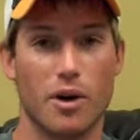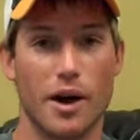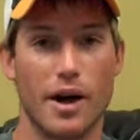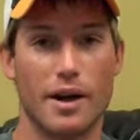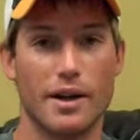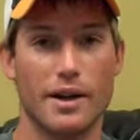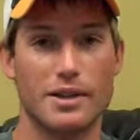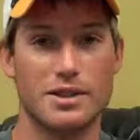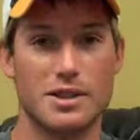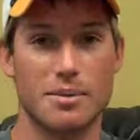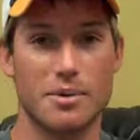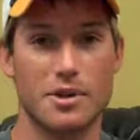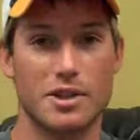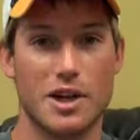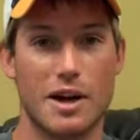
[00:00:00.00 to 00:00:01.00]
at against some of
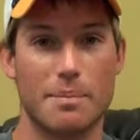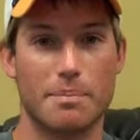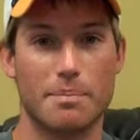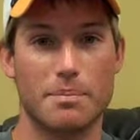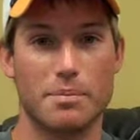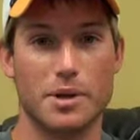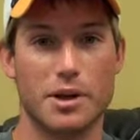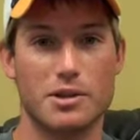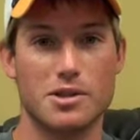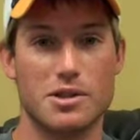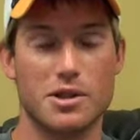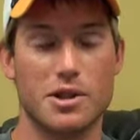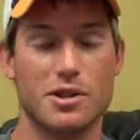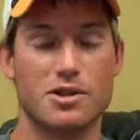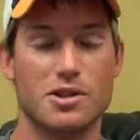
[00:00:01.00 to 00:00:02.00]
the top players in the
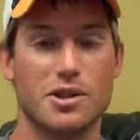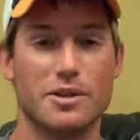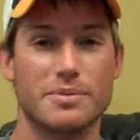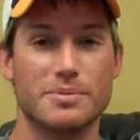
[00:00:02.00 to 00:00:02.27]
country.